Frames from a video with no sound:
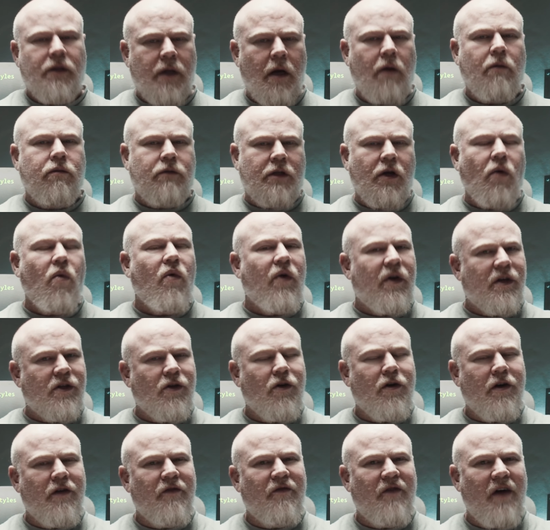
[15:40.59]
Now, don't worry, it's
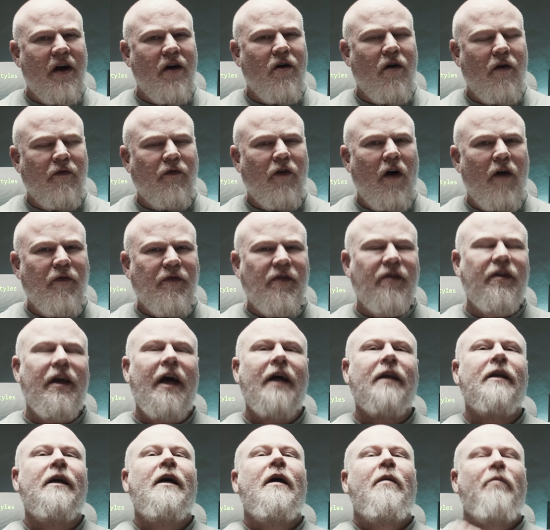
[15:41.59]
not going to fire off after
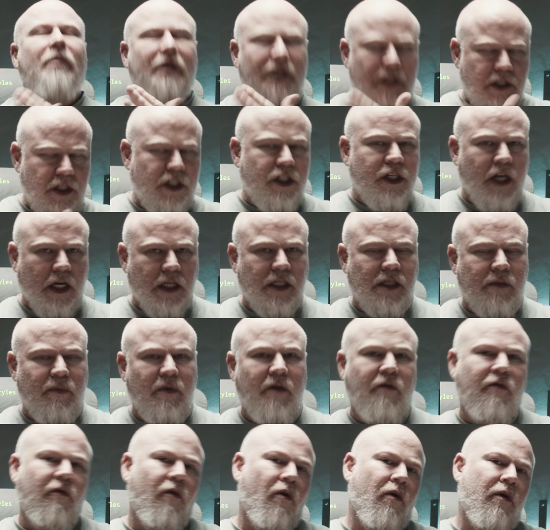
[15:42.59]
that, but just
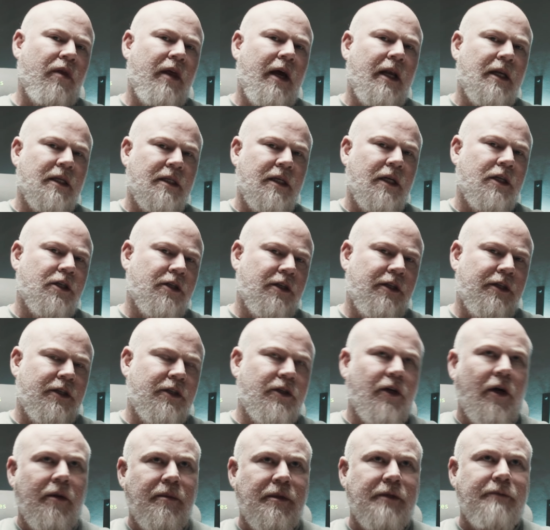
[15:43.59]
before that essentially
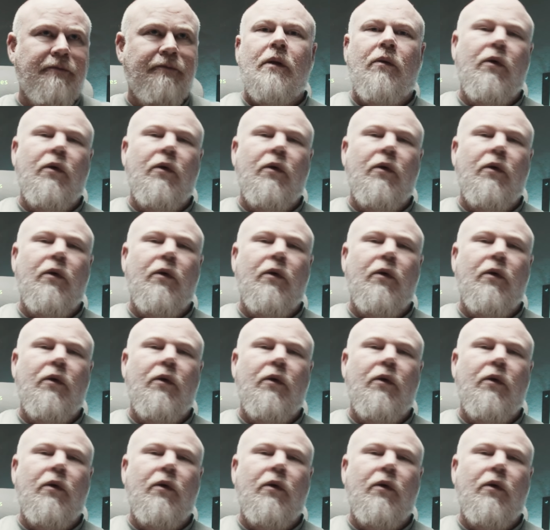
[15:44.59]
stops.